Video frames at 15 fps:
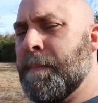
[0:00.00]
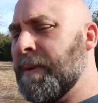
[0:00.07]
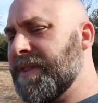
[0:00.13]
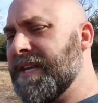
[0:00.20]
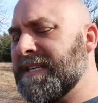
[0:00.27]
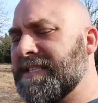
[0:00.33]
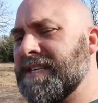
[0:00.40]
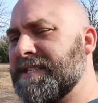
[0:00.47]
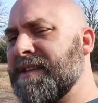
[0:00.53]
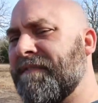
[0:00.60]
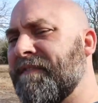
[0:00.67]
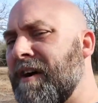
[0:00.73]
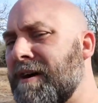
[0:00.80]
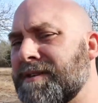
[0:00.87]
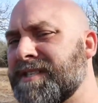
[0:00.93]
but this is the
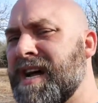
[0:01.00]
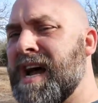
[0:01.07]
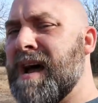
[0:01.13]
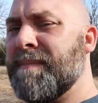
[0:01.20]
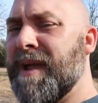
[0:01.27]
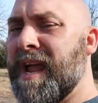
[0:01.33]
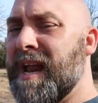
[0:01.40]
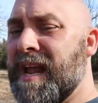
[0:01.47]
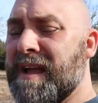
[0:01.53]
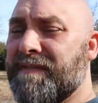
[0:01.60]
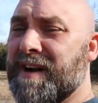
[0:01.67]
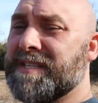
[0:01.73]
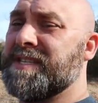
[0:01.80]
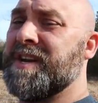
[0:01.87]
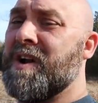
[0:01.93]
first time any of
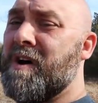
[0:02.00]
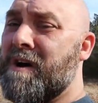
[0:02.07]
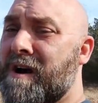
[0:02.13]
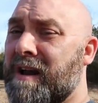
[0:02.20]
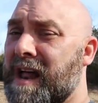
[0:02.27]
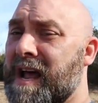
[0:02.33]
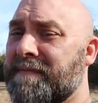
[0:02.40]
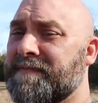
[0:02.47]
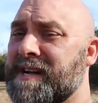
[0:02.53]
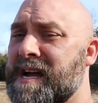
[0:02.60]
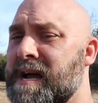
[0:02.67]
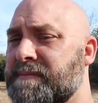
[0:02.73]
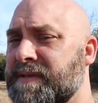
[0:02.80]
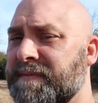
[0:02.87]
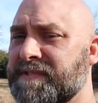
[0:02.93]
us in our
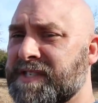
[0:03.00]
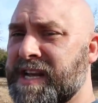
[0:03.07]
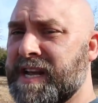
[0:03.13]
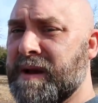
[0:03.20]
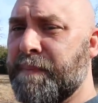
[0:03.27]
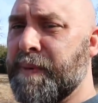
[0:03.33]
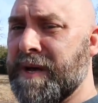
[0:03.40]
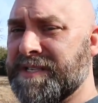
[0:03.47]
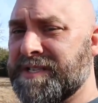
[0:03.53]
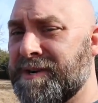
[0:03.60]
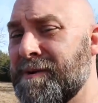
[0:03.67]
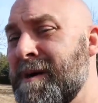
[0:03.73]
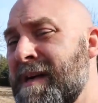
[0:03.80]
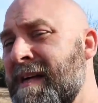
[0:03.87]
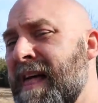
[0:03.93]
lifetimes have seen a
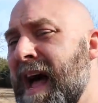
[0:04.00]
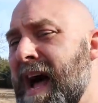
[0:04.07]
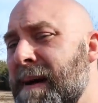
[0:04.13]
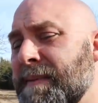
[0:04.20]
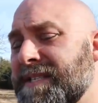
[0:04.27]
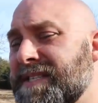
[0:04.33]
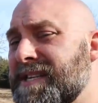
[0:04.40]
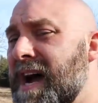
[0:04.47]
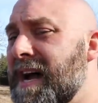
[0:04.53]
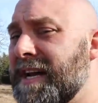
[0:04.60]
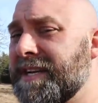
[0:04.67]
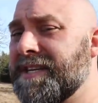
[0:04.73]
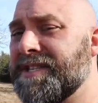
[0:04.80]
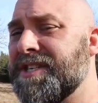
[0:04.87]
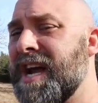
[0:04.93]
pistol. I'm
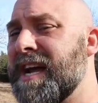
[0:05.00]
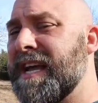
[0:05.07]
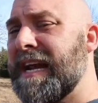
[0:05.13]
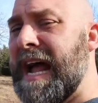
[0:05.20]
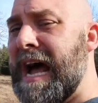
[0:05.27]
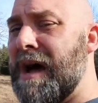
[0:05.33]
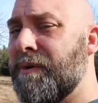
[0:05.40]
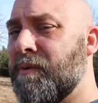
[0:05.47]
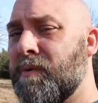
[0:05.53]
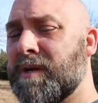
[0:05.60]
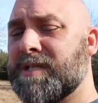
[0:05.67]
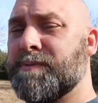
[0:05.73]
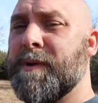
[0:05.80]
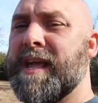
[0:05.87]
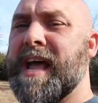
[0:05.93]
excited to check it out.
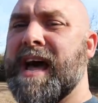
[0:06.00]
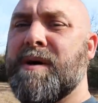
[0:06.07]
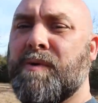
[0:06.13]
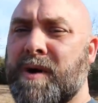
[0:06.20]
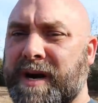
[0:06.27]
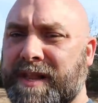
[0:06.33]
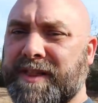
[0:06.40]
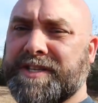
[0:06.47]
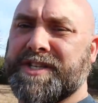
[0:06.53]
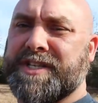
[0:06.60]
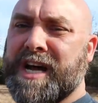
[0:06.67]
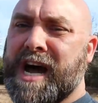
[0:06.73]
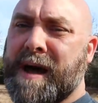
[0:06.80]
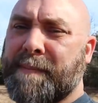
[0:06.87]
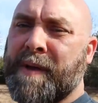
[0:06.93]
Once we got one in the
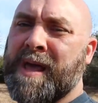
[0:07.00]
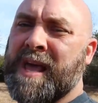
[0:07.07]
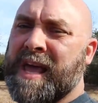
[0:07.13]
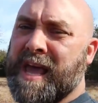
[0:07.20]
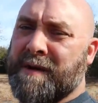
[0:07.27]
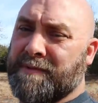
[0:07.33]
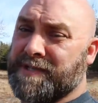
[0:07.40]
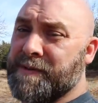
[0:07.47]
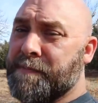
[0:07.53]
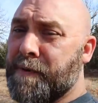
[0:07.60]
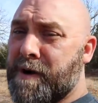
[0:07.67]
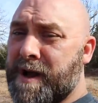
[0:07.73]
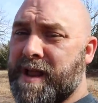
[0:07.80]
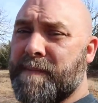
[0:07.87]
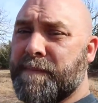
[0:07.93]
shop, it was a
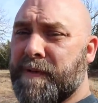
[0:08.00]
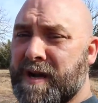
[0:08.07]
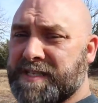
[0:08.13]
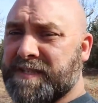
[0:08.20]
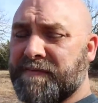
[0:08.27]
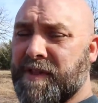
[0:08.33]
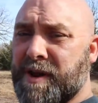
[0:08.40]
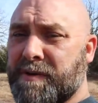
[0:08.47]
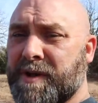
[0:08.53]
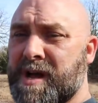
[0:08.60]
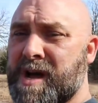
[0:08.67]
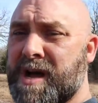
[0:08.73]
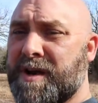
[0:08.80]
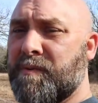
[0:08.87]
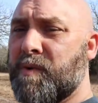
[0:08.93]
pretty impressive little
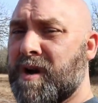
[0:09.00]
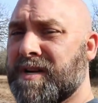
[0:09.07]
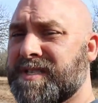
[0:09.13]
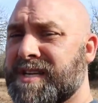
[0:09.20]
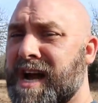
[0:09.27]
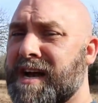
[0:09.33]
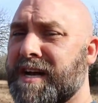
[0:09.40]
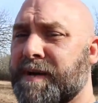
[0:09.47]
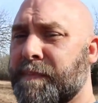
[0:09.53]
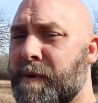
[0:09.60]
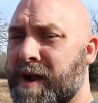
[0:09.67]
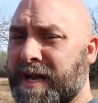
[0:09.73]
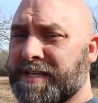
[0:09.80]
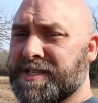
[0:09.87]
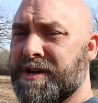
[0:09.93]
gun, and we're excited to
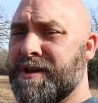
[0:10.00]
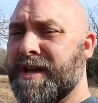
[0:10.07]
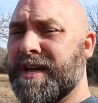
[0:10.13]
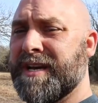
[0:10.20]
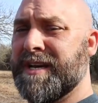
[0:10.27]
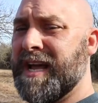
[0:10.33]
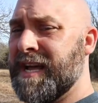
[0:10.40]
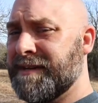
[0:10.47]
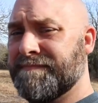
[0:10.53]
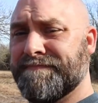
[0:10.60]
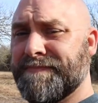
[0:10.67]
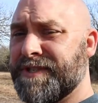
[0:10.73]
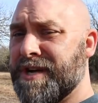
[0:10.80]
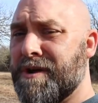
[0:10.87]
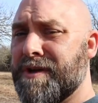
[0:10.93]
bring it to you and, and
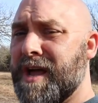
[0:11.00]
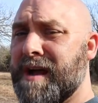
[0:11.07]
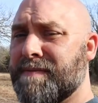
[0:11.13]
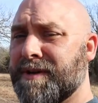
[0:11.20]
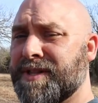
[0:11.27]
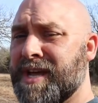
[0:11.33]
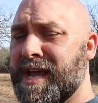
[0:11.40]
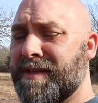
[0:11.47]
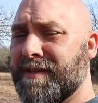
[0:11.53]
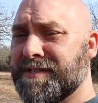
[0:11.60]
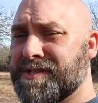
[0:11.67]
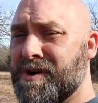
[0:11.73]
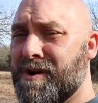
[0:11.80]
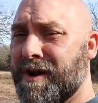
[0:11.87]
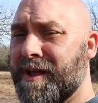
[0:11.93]
show you everything
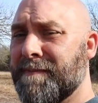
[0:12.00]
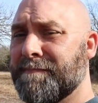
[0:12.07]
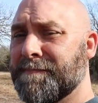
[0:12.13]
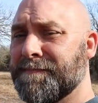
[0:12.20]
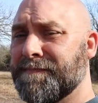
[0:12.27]
that's on it.